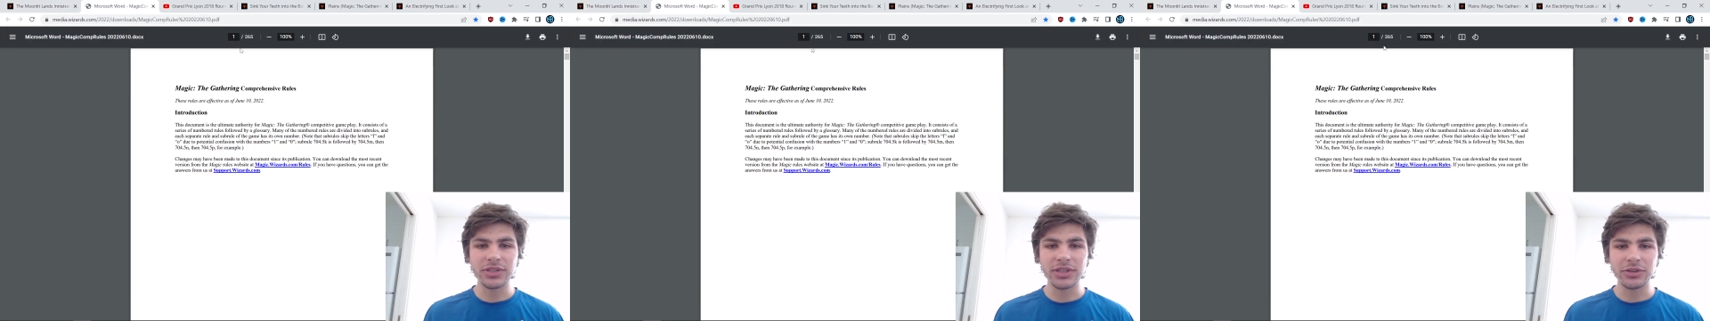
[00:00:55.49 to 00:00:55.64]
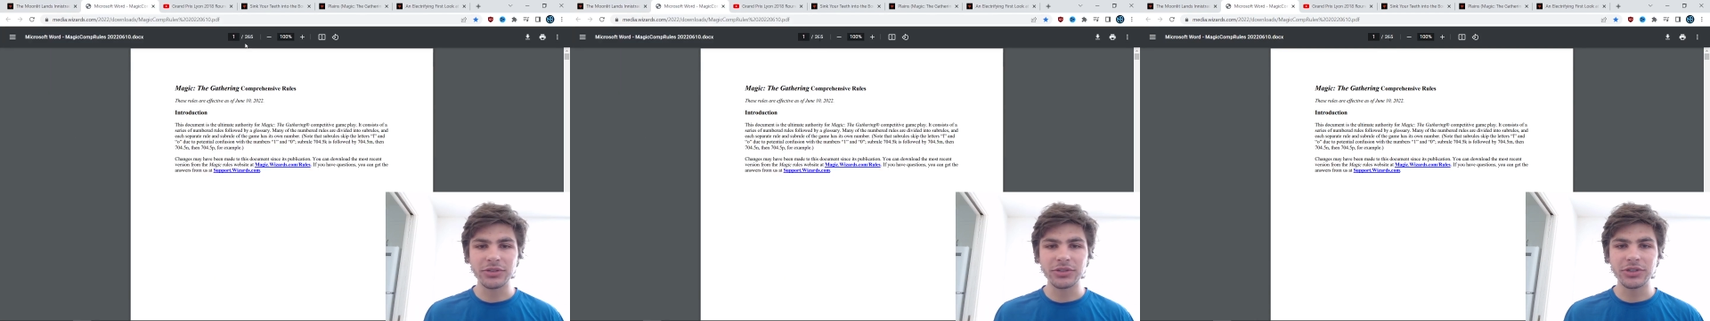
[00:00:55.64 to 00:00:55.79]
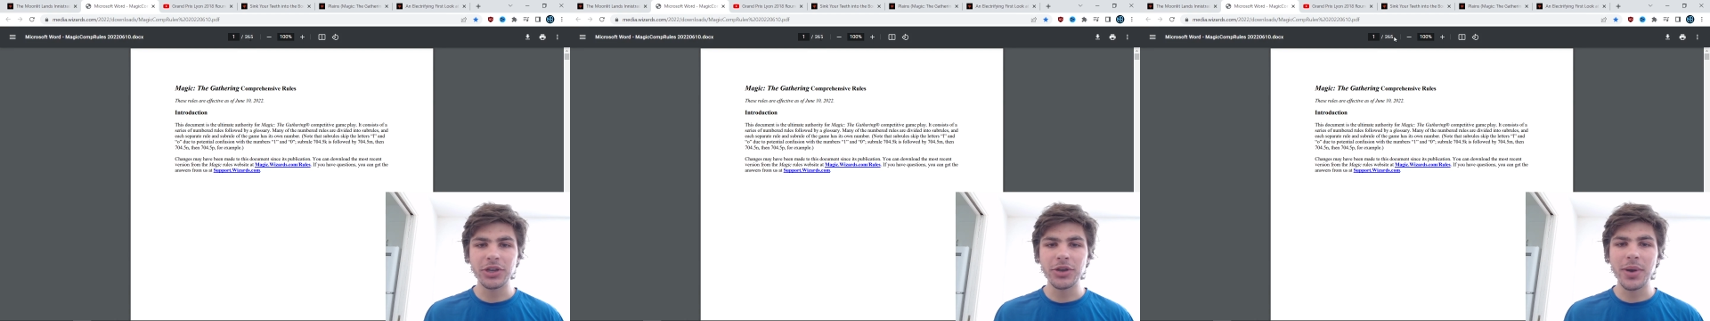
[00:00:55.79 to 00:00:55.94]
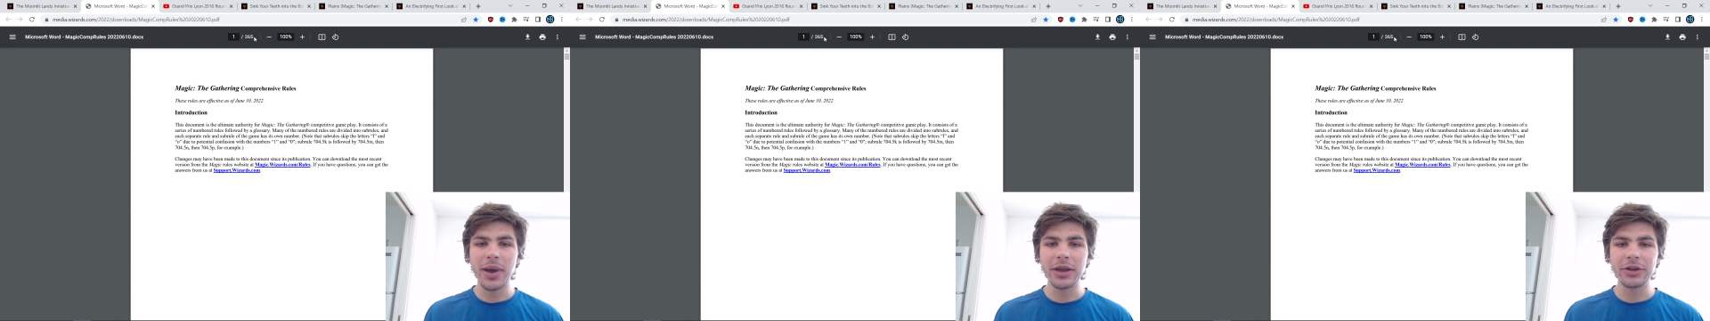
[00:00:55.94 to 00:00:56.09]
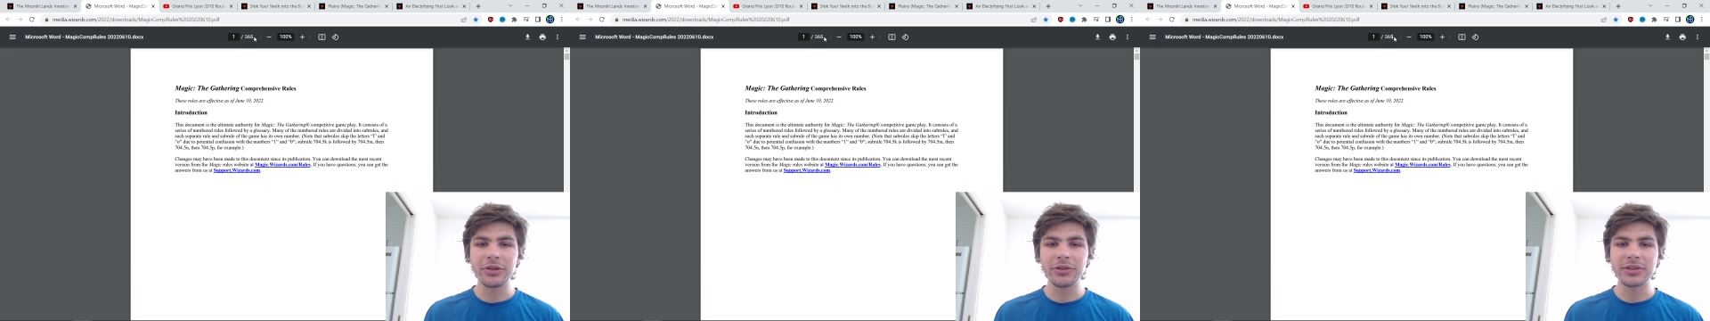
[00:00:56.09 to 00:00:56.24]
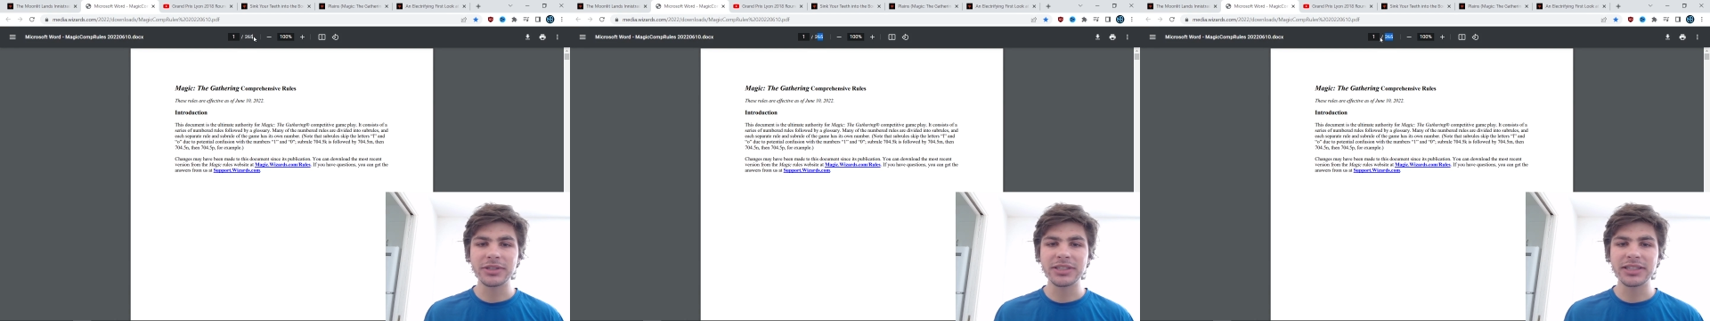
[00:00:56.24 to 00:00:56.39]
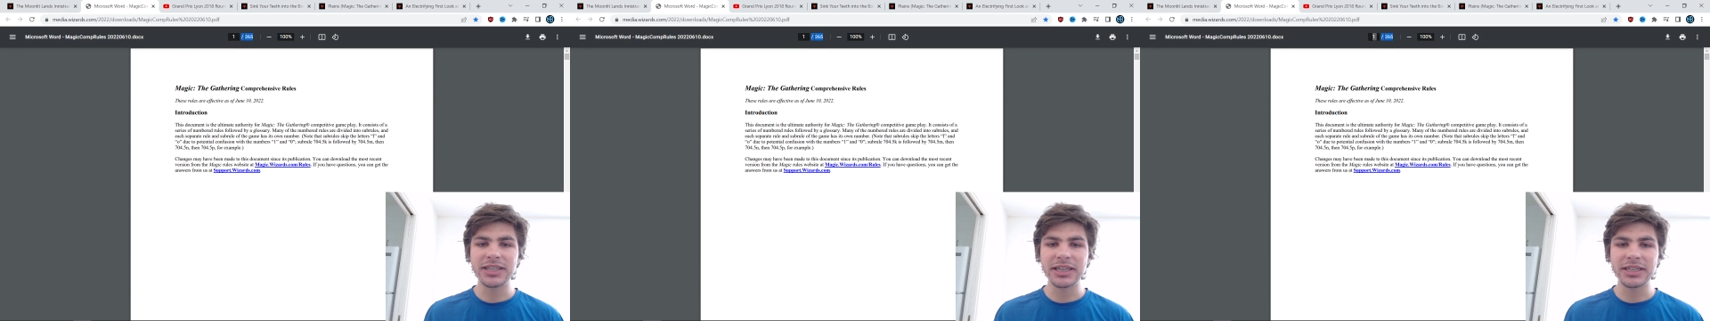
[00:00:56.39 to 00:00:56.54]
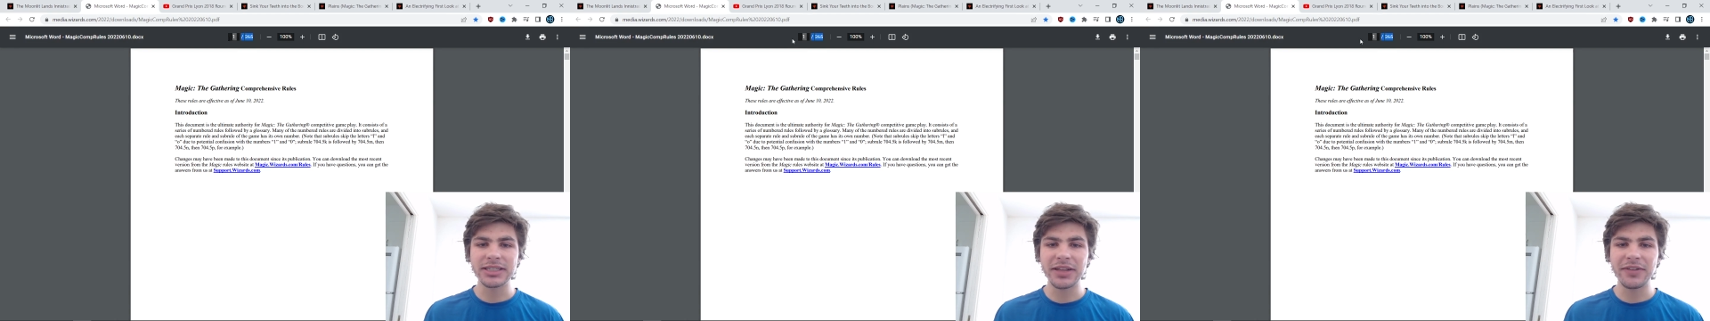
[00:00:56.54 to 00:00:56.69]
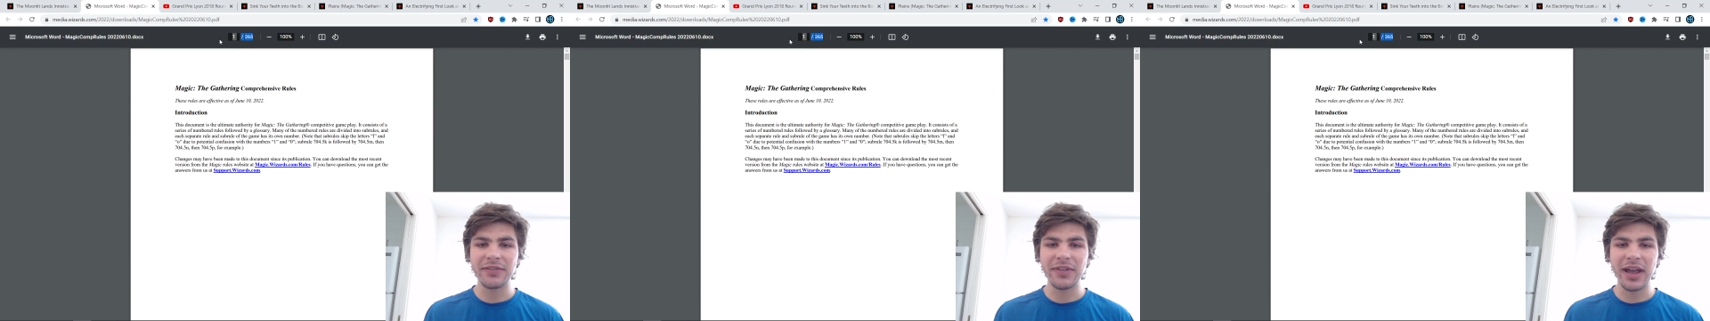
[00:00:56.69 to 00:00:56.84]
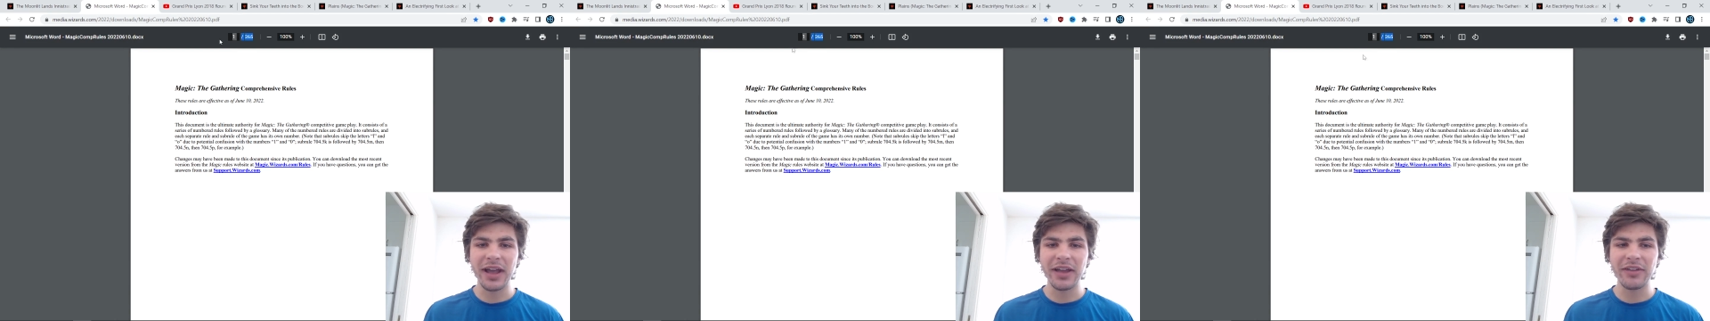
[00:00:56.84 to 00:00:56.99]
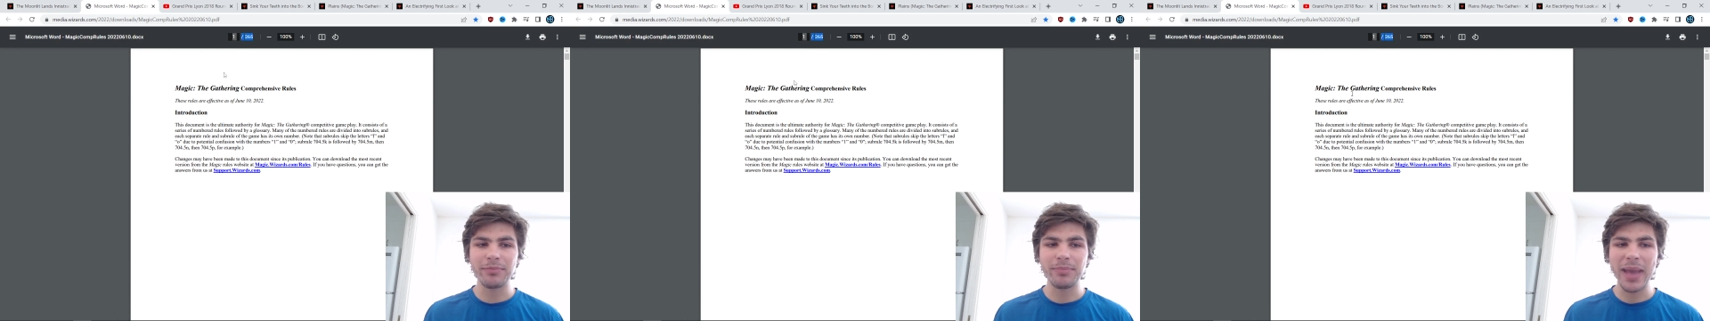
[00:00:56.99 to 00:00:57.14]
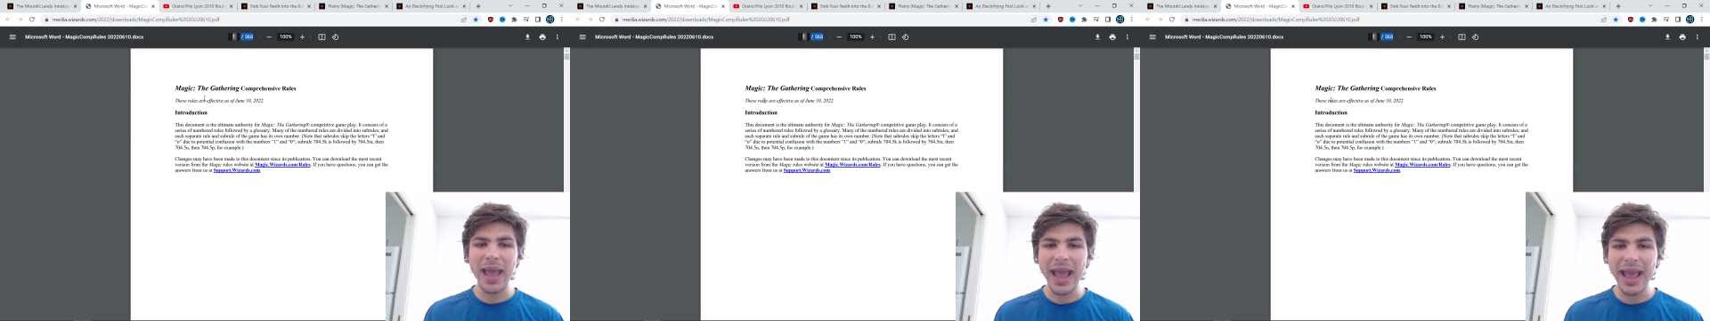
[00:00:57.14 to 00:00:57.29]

there's 265